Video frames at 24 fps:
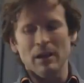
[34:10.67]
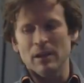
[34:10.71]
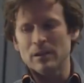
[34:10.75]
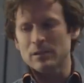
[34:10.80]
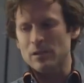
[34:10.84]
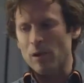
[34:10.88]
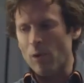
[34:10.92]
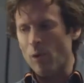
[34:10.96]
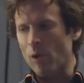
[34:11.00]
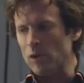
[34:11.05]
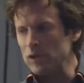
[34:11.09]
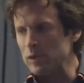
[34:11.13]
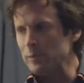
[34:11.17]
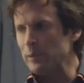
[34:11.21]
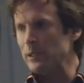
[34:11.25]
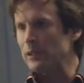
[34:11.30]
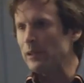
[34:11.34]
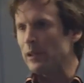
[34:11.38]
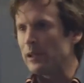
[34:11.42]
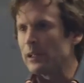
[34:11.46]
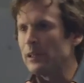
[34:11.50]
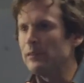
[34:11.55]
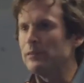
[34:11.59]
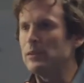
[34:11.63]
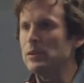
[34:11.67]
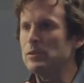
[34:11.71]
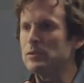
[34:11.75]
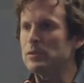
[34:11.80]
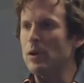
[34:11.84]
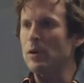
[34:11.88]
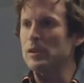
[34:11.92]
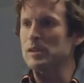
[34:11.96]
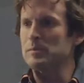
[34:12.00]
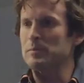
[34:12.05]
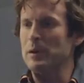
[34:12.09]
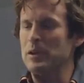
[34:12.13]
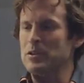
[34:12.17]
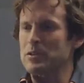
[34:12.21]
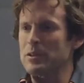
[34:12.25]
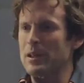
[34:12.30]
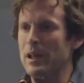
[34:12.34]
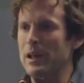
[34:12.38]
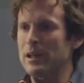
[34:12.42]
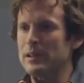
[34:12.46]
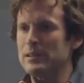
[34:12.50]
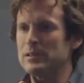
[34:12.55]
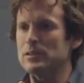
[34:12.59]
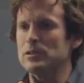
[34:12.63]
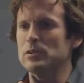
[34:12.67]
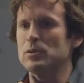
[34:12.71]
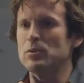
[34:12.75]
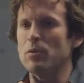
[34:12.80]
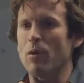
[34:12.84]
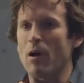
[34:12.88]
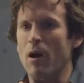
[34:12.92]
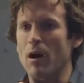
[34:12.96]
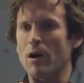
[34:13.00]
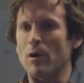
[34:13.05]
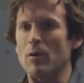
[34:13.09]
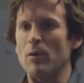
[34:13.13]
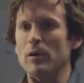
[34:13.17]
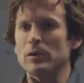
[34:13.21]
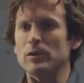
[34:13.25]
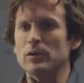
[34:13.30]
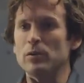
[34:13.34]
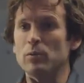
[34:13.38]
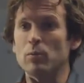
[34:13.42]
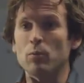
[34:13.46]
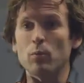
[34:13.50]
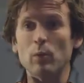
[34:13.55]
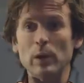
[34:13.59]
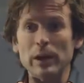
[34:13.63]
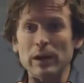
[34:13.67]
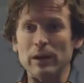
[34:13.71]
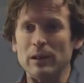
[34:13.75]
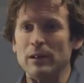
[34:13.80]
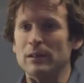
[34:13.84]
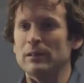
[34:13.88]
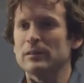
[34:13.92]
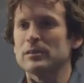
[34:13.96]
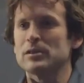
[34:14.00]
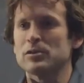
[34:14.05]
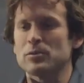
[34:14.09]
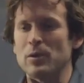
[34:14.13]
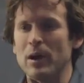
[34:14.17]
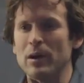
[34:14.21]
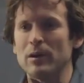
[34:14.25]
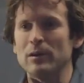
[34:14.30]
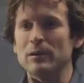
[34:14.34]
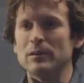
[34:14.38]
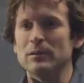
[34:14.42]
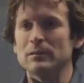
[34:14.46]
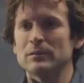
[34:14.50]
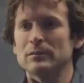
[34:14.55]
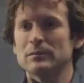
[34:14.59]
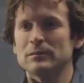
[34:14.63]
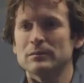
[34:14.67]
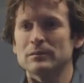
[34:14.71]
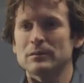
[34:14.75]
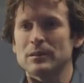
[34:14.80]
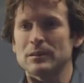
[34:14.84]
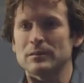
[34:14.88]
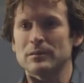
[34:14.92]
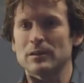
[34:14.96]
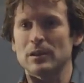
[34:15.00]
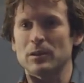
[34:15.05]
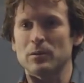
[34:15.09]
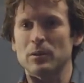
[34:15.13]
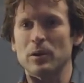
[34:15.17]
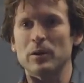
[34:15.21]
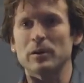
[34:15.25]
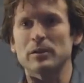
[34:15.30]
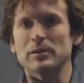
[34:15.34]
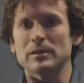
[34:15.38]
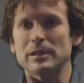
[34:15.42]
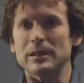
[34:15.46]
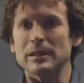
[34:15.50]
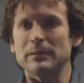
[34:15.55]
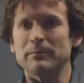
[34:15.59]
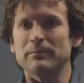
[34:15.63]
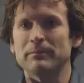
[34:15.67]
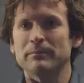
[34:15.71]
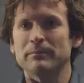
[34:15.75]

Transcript: So ultimately, look, if you don't specialize, you are going, you will struggle to grow your team.